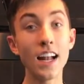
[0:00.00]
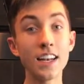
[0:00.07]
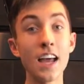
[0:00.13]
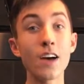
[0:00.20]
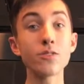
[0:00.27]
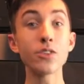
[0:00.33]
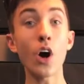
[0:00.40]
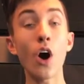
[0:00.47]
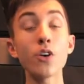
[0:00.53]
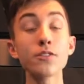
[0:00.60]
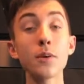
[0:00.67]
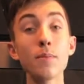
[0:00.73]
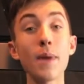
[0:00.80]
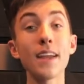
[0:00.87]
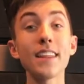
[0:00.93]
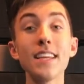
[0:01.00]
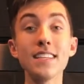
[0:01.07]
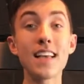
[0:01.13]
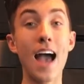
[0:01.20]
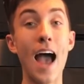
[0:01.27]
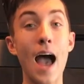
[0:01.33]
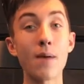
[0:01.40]
Now, to also make
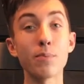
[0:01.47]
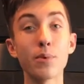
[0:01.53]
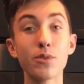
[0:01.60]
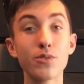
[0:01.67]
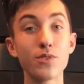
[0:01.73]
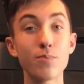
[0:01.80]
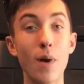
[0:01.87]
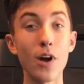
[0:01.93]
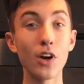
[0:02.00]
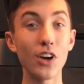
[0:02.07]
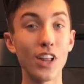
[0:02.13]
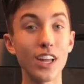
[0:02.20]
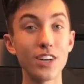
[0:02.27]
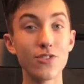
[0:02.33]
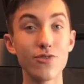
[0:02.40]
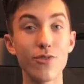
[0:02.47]
these apple sparkling